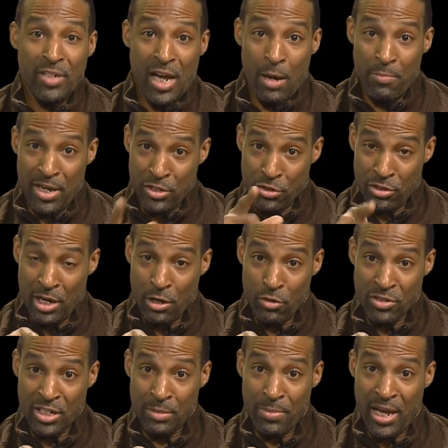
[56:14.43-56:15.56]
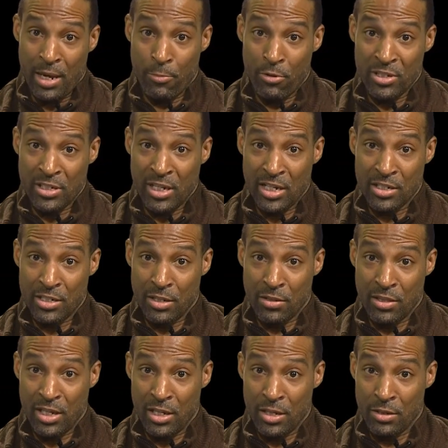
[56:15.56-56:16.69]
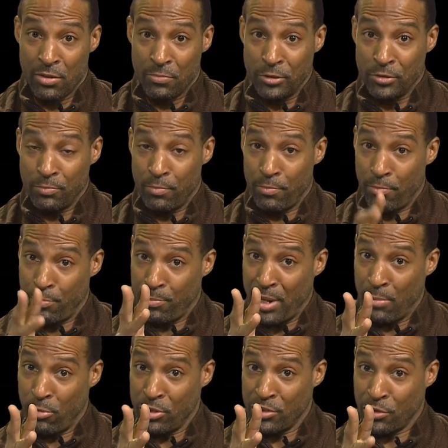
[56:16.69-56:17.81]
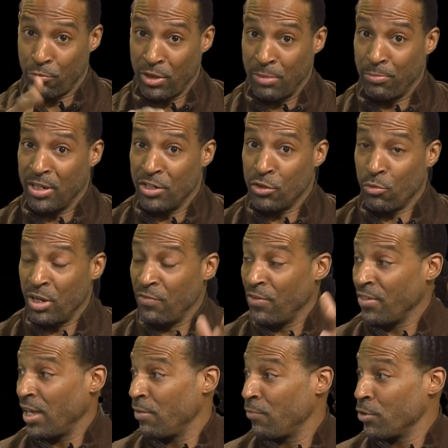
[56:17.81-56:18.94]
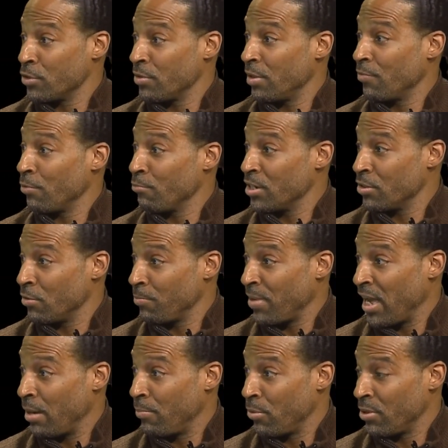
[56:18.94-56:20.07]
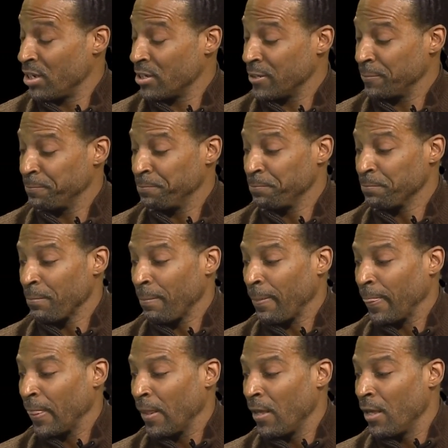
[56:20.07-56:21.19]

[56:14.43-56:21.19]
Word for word: Y'all make sure y'all go see Bad Boys next year in theater. Bad Boys 3, but the 25th anniversary of the original Bad Boys. Okay.